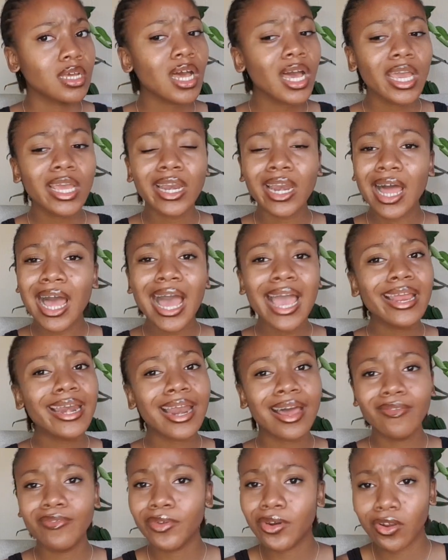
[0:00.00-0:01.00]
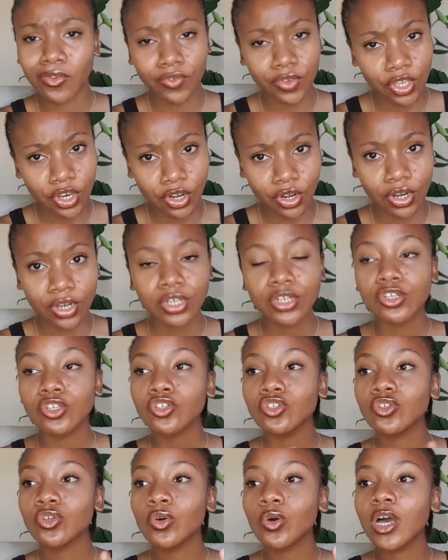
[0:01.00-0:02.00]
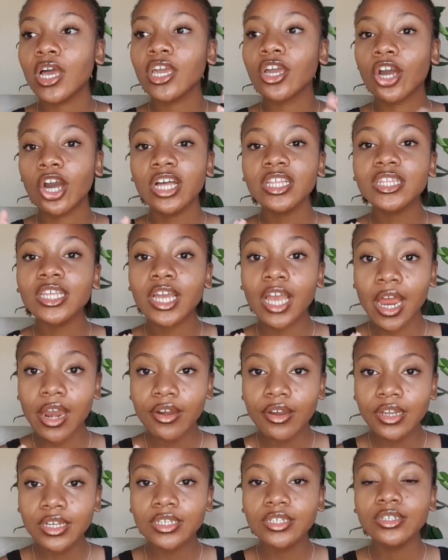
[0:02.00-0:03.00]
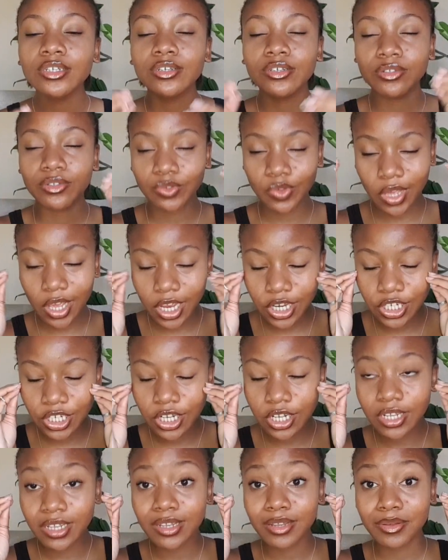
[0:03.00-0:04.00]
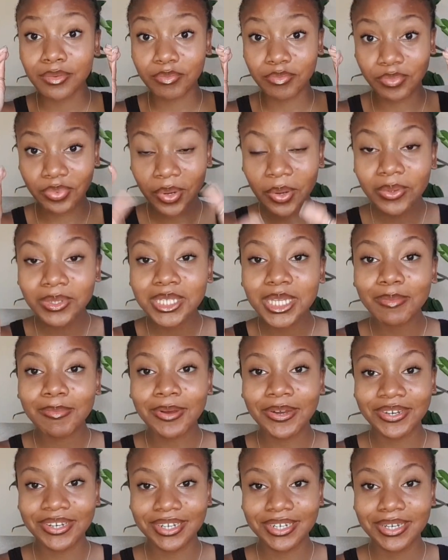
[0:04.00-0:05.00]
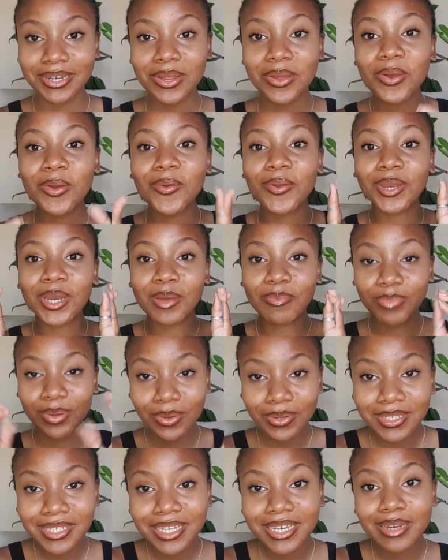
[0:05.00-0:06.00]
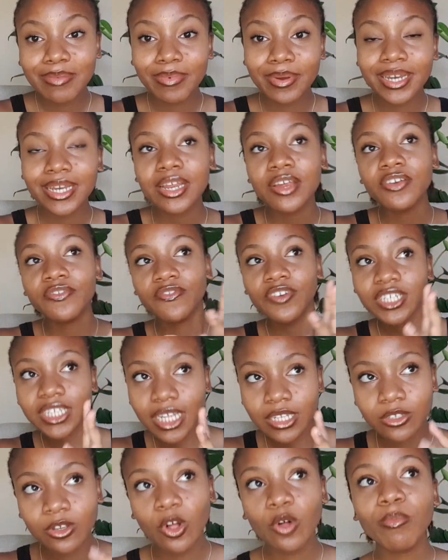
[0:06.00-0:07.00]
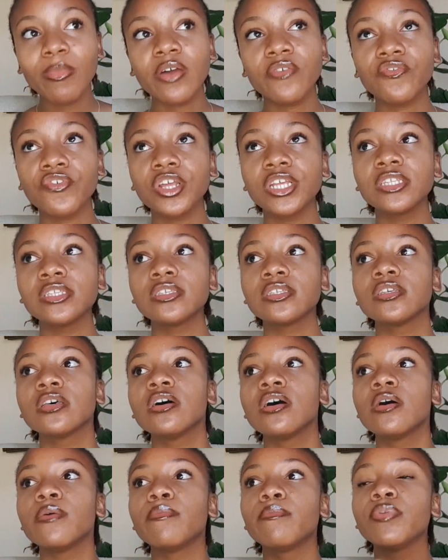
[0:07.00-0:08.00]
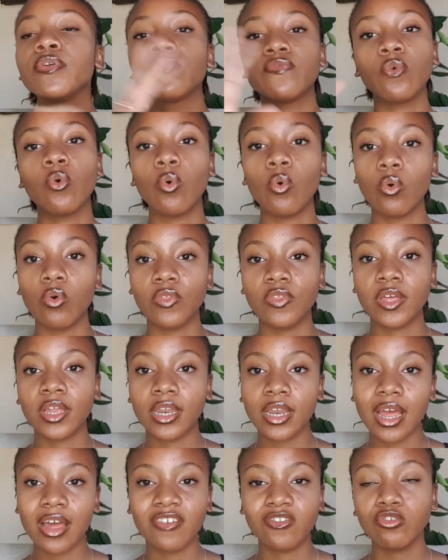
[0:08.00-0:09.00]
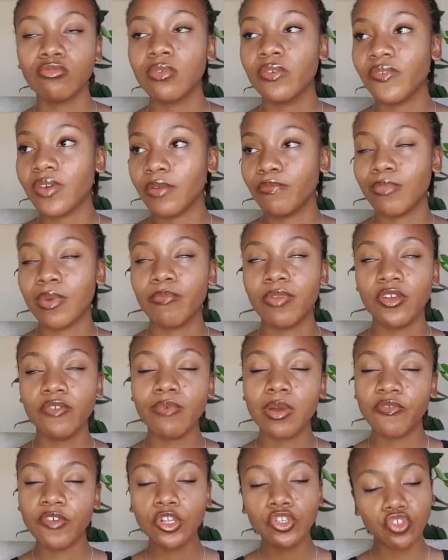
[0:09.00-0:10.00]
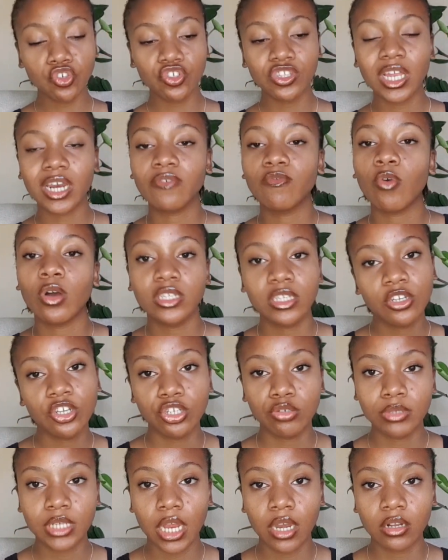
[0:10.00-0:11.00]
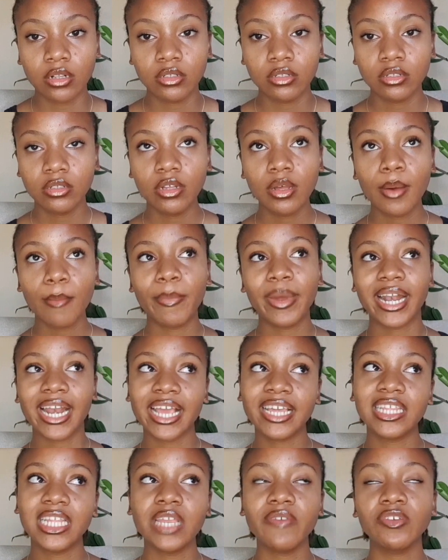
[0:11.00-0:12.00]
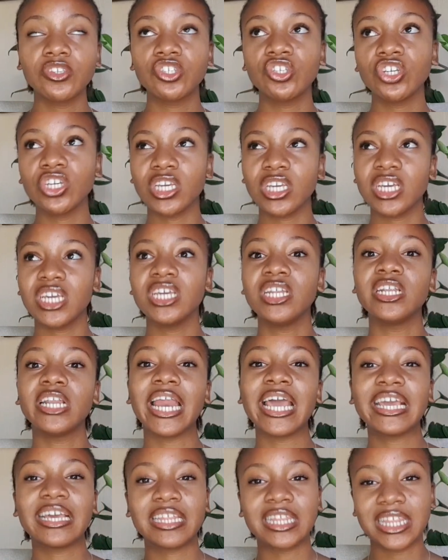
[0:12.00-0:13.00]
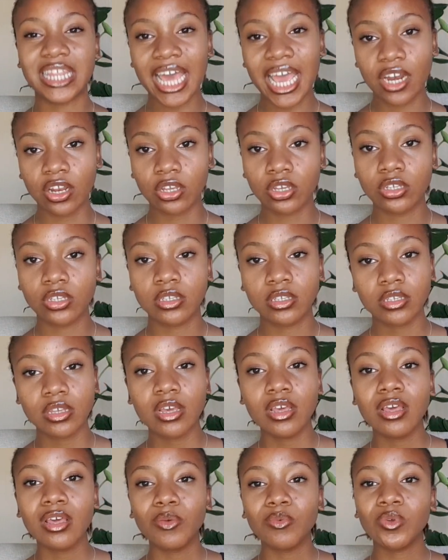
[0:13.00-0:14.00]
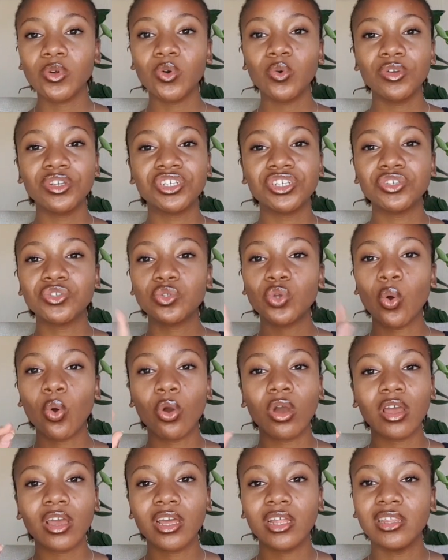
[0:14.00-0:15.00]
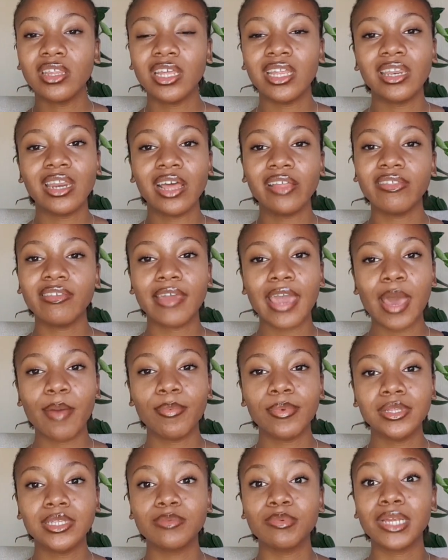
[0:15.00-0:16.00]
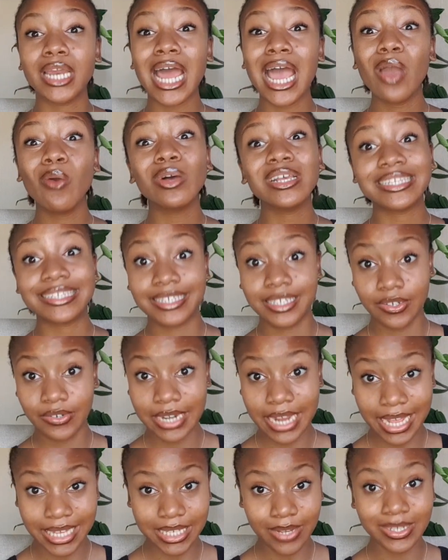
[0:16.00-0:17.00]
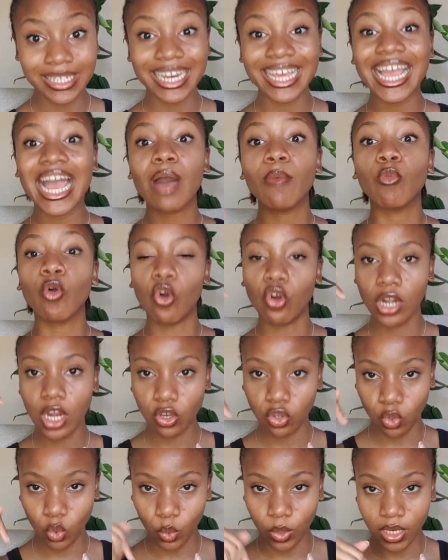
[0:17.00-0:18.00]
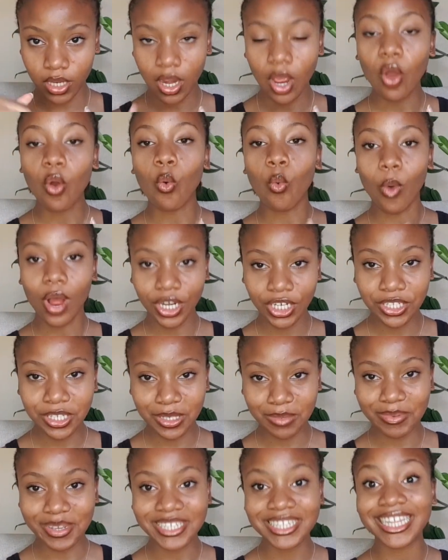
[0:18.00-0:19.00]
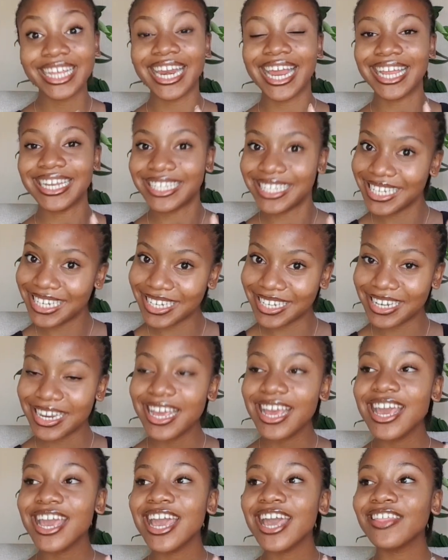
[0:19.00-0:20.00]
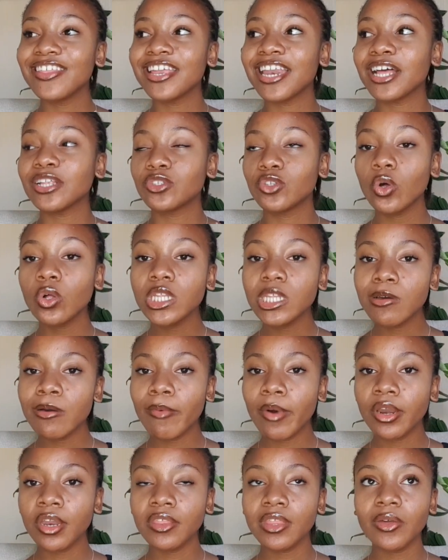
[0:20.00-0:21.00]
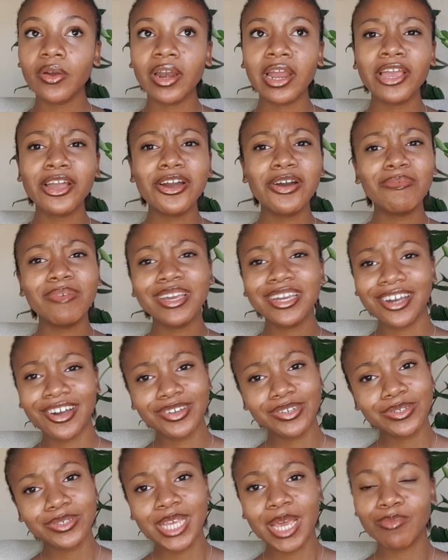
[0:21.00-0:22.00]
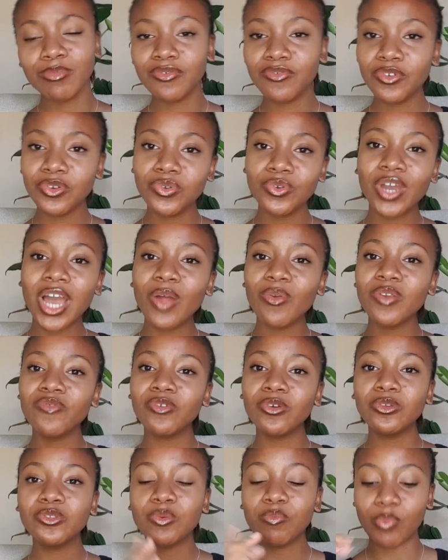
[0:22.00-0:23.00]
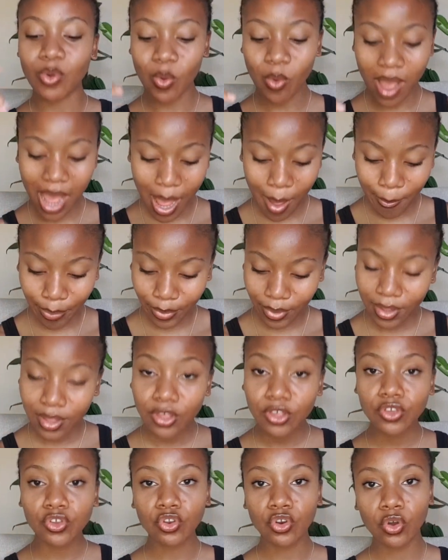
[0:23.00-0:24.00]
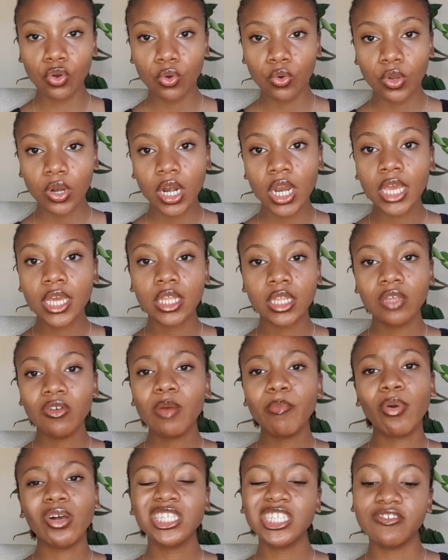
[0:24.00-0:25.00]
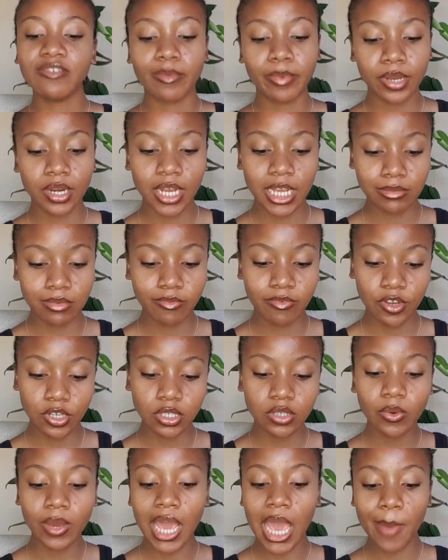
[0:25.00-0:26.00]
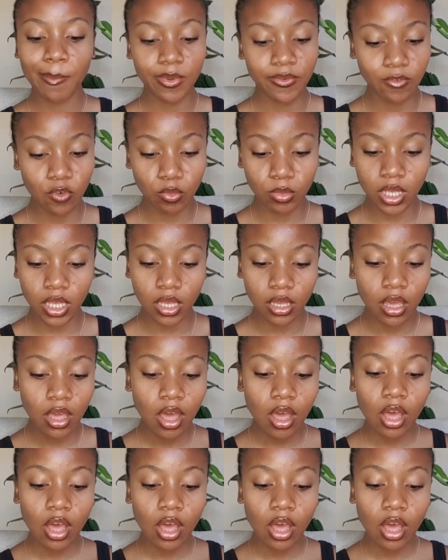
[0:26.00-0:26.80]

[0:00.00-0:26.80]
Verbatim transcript: I, I love it over here. So I got the courage to actually post about it. When I posted about it, first I told my friends before that, I told my, my, my friends knew that I've wanted a YouTube channel. But like they never took it like that because we always just talk and then nothing happens. But I was serious. I was like, I'm gonna do it. Watch this space. Then I did it. And then I told them about it. They were like, oh my gosh, I'm so happy for you. Coming for you to blow up. You know, like they were positive about it. My friends were happy for me.